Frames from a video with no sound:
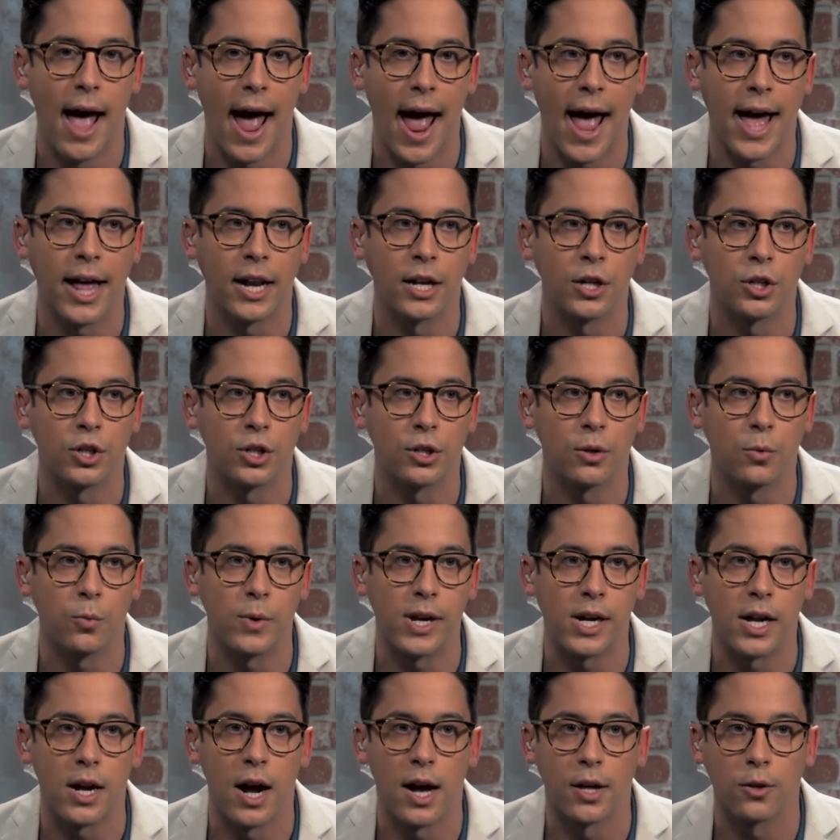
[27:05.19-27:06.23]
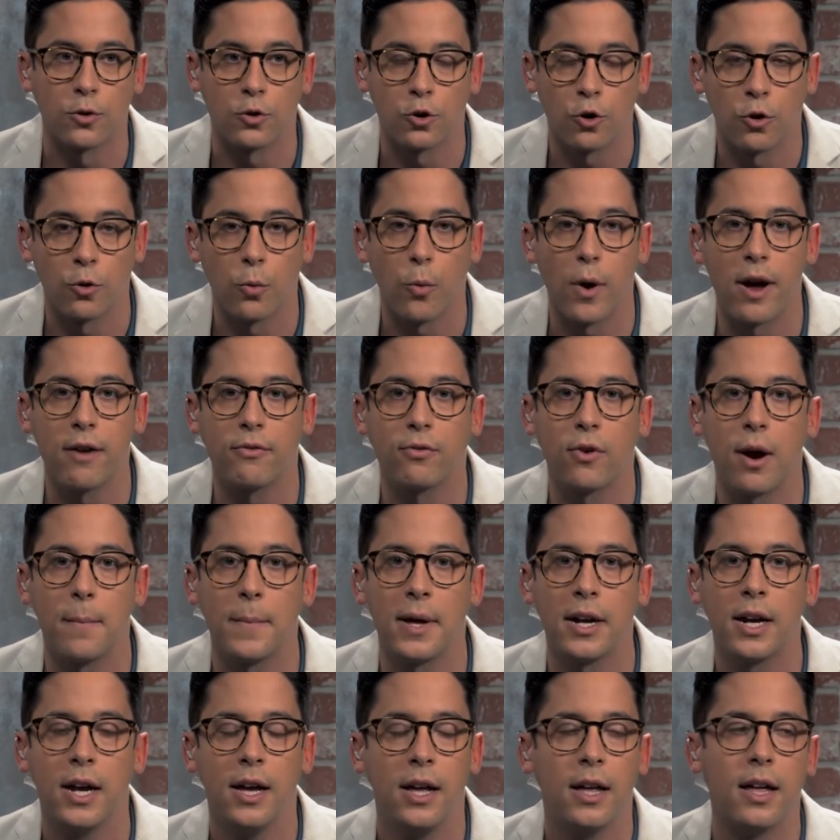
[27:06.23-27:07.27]
And we can either turn away from
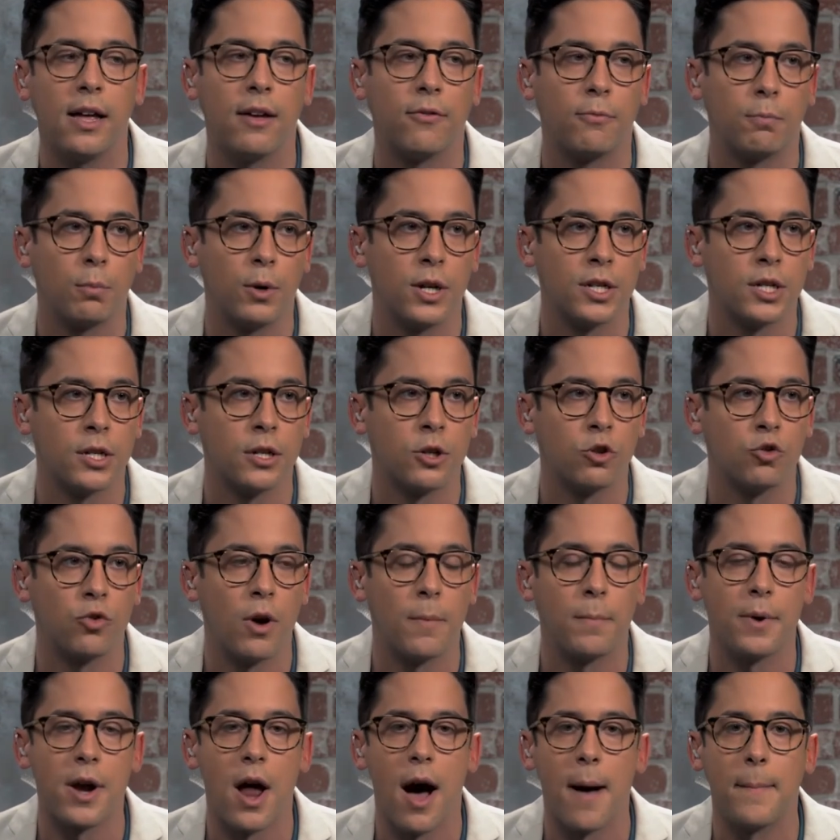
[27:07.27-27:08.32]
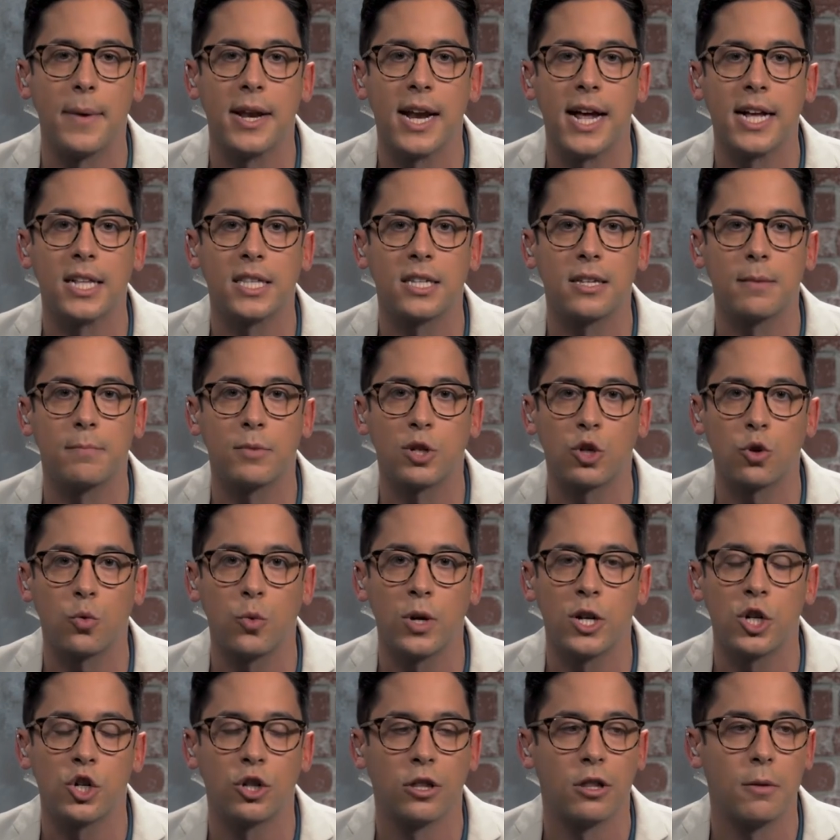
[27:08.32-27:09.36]
it if President Trump nominates some
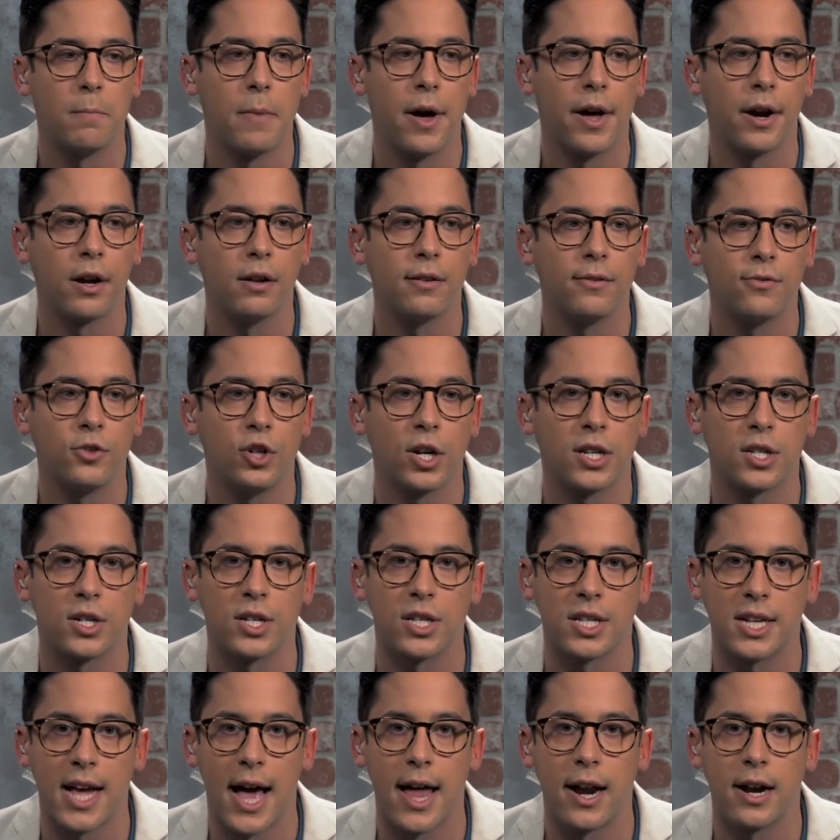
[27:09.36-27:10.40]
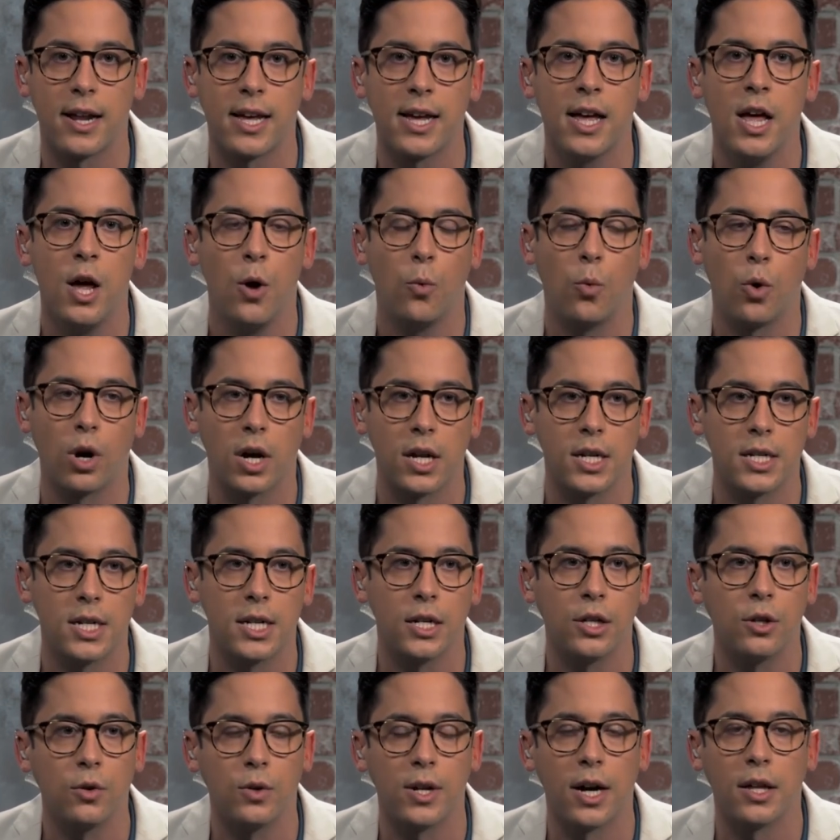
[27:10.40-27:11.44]
squish in the model of Justice Kennedy will
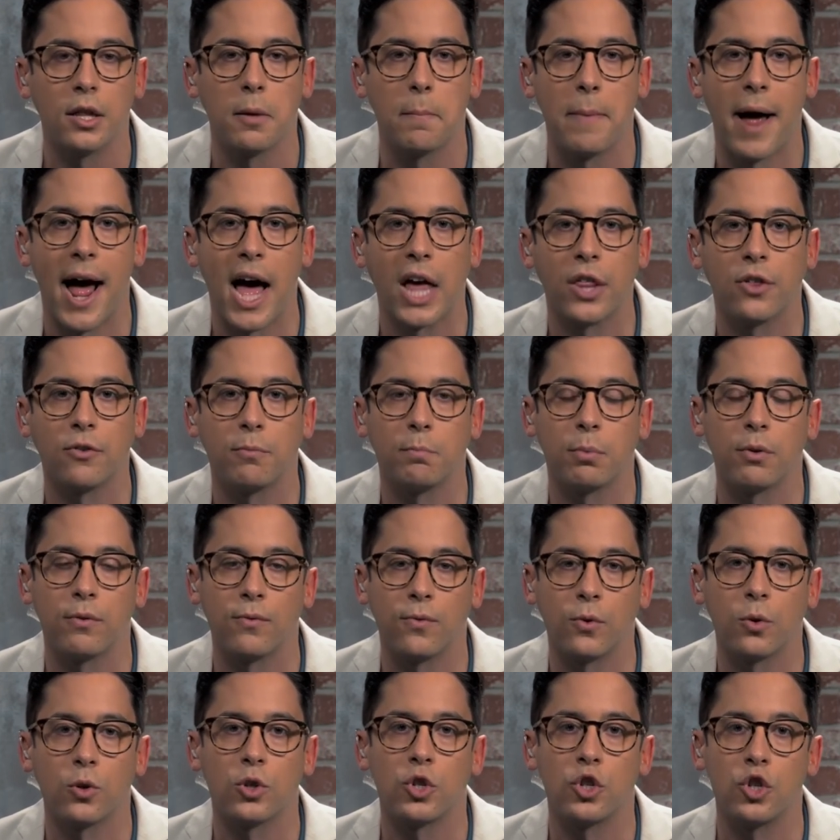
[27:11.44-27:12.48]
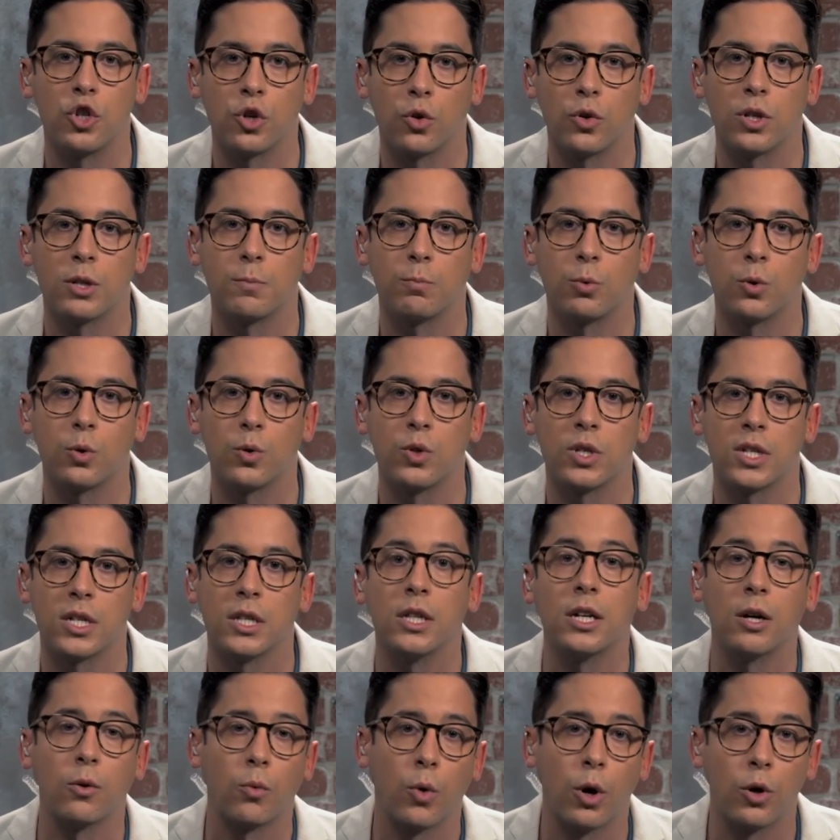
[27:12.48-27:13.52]
continue down the path of perverse jurisprudence
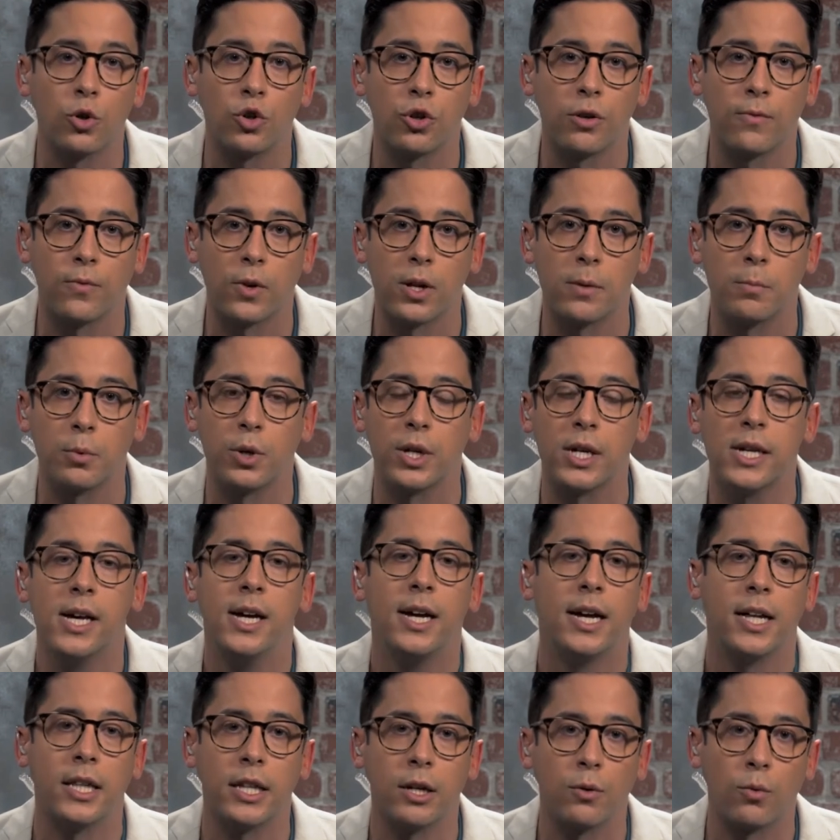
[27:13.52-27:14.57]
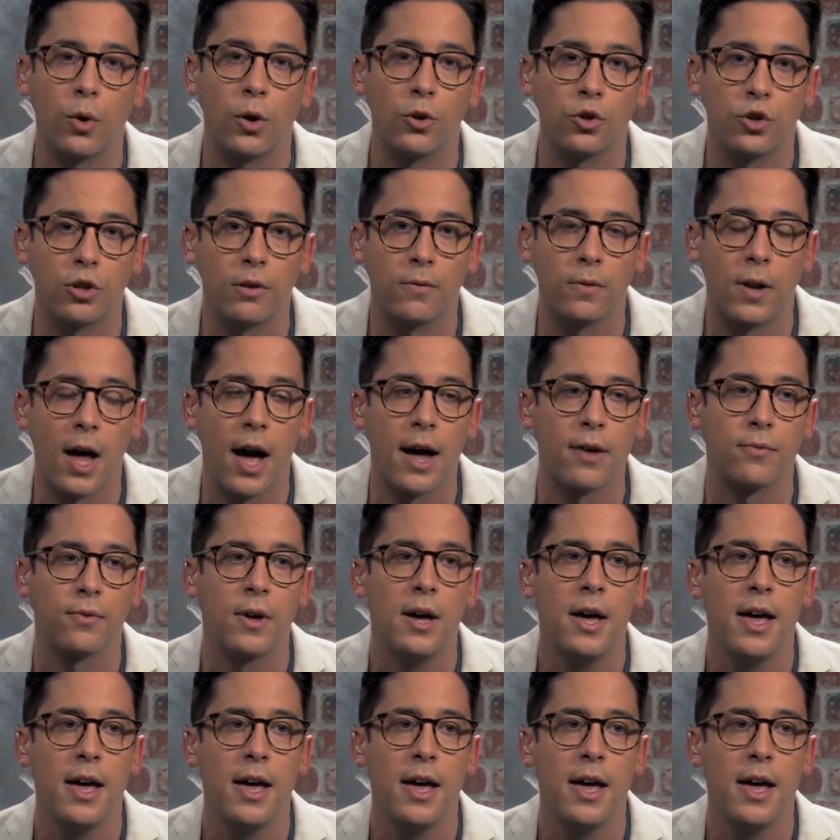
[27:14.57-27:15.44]
and the erosion of liberty and the erosion of life.